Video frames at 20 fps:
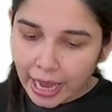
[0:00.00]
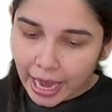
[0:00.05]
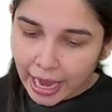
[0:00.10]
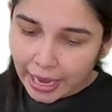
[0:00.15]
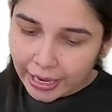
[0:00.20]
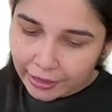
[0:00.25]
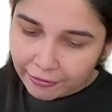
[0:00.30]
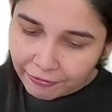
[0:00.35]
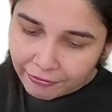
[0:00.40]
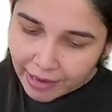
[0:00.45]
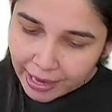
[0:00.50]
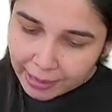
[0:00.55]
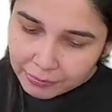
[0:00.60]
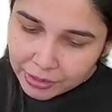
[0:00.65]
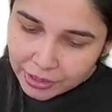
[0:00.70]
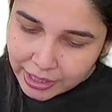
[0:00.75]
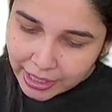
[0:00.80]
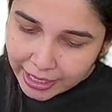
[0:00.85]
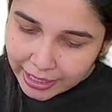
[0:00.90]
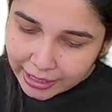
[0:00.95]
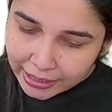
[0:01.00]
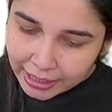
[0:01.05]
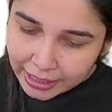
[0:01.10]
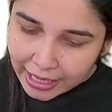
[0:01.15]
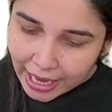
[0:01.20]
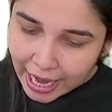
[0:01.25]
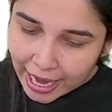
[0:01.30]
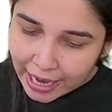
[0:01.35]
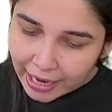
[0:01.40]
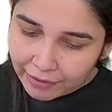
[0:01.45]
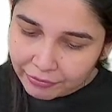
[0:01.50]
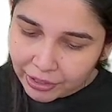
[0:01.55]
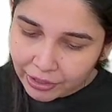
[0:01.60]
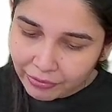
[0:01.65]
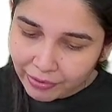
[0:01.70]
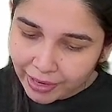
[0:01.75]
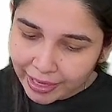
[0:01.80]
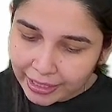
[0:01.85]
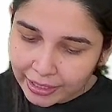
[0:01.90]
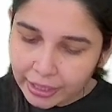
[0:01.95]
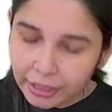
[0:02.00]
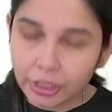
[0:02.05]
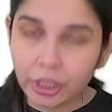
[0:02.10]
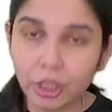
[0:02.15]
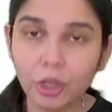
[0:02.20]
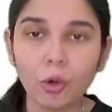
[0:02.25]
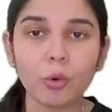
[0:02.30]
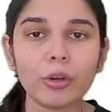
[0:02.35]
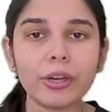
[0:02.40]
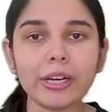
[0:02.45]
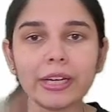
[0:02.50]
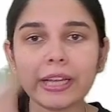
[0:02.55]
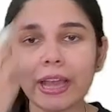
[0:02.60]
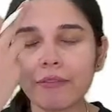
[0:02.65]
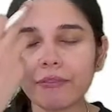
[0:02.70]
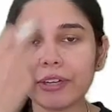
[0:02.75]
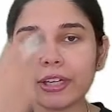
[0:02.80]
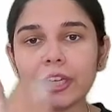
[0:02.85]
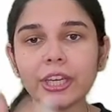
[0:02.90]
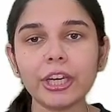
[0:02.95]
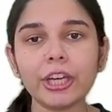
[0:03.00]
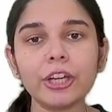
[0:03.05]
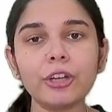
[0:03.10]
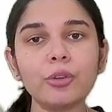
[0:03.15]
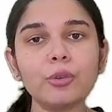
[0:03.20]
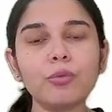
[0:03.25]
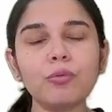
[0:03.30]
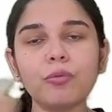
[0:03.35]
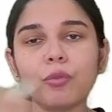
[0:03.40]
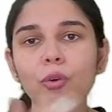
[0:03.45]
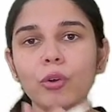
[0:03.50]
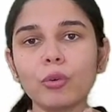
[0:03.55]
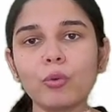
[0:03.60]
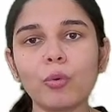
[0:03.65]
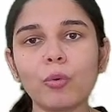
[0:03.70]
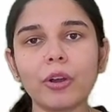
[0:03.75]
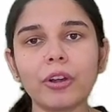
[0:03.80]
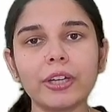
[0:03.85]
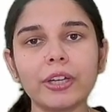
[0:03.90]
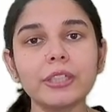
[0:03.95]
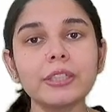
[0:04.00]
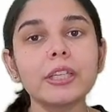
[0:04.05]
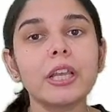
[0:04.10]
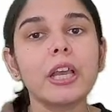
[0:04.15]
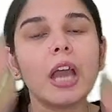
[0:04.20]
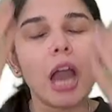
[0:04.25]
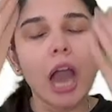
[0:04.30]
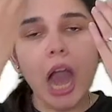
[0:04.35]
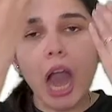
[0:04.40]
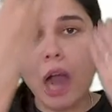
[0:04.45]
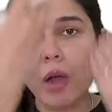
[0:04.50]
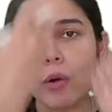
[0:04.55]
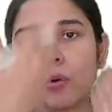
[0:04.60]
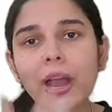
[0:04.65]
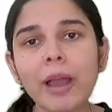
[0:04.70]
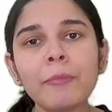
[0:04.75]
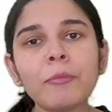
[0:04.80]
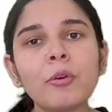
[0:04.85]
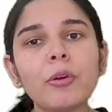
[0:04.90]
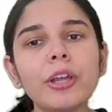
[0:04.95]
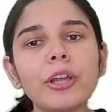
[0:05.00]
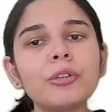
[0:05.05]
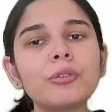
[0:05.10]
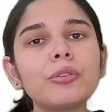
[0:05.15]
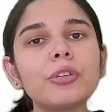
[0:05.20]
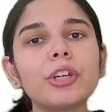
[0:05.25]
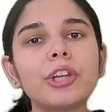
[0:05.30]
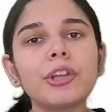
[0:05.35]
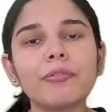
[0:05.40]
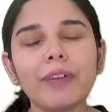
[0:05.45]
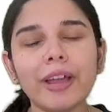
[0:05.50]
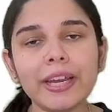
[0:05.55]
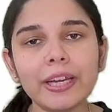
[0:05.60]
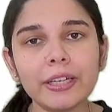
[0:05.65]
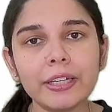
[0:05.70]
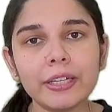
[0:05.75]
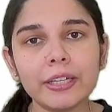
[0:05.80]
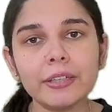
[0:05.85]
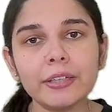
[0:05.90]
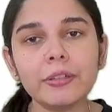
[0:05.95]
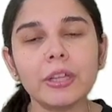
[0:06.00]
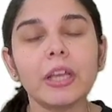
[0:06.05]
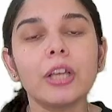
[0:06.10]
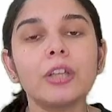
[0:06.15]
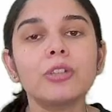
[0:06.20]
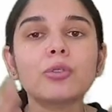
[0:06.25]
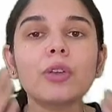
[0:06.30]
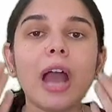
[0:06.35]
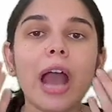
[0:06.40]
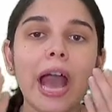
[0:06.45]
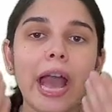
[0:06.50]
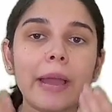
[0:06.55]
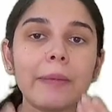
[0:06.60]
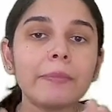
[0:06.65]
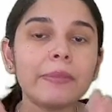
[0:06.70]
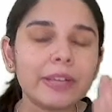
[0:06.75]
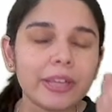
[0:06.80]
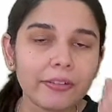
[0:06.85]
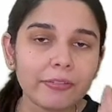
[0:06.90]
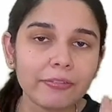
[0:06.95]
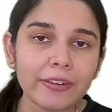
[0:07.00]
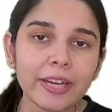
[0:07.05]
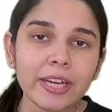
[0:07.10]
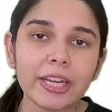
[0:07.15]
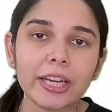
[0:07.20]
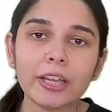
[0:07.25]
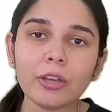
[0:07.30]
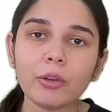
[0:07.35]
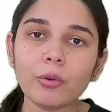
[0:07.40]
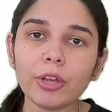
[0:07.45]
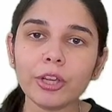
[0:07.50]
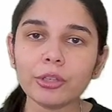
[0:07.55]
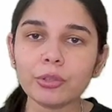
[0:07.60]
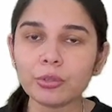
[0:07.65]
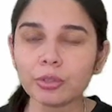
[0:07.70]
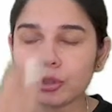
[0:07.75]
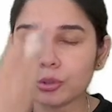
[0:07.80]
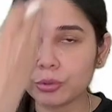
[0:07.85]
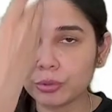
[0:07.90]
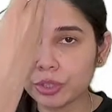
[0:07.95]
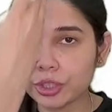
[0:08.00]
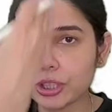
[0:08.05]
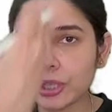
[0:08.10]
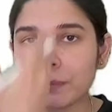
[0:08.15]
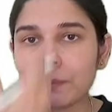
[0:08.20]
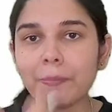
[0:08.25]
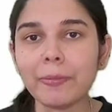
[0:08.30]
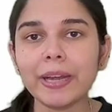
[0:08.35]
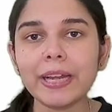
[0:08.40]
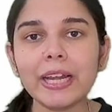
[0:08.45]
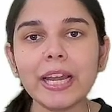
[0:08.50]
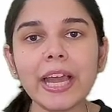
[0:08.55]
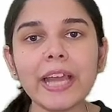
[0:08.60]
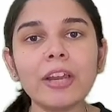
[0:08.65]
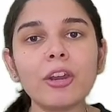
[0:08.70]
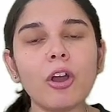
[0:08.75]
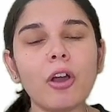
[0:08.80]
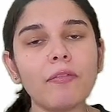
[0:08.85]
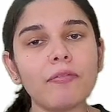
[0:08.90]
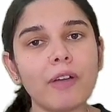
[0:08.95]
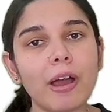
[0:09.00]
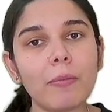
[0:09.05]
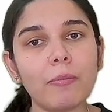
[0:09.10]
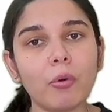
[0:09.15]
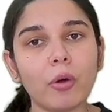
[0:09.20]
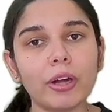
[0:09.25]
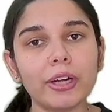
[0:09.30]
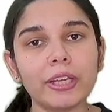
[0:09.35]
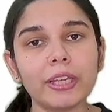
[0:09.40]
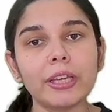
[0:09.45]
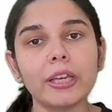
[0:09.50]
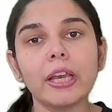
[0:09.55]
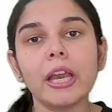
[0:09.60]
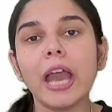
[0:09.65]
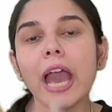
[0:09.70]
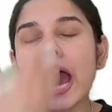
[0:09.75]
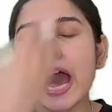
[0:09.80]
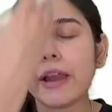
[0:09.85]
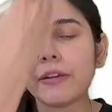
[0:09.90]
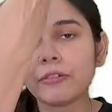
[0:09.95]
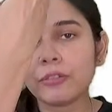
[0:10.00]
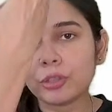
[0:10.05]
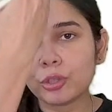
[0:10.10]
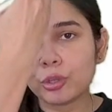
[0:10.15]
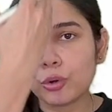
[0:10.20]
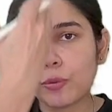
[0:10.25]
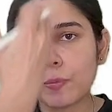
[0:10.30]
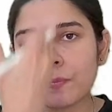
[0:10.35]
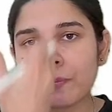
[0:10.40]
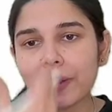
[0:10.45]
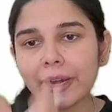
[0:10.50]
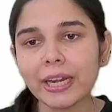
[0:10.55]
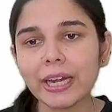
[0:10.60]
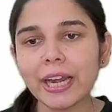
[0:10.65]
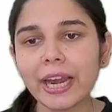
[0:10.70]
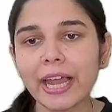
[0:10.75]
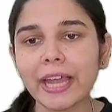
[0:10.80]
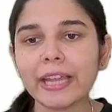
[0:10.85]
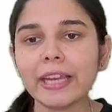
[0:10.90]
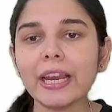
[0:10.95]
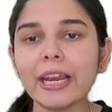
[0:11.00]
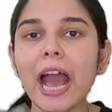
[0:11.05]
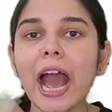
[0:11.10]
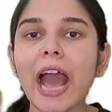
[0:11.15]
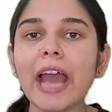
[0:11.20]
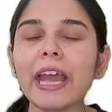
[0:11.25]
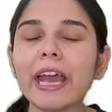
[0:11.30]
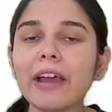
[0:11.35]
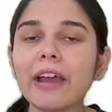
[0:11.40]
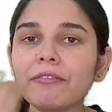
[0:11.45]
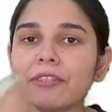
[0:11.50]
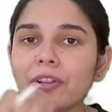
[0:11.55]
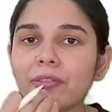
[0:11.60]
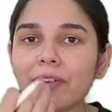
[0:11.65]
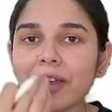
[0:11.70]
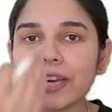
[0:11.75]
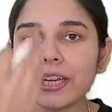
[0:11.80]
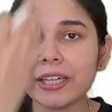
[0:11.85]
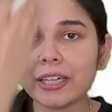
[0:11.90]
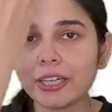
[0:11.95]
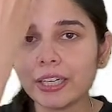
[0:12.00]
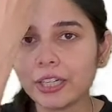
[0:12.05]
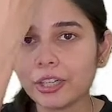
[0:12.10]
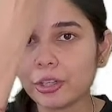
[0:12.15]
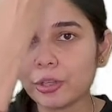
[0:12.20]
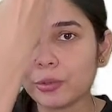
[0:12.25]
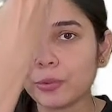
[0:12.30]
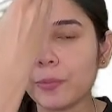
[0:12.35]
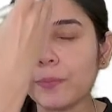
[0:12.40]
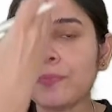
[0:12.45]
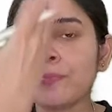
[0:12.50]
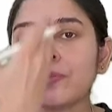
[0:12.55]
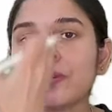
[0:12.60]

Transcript: if I am saying that I have divided the oral cavity into 4 quadrants, how I am going to divide it? So I am definitely going to use the midline of our body, and through midline I have divided into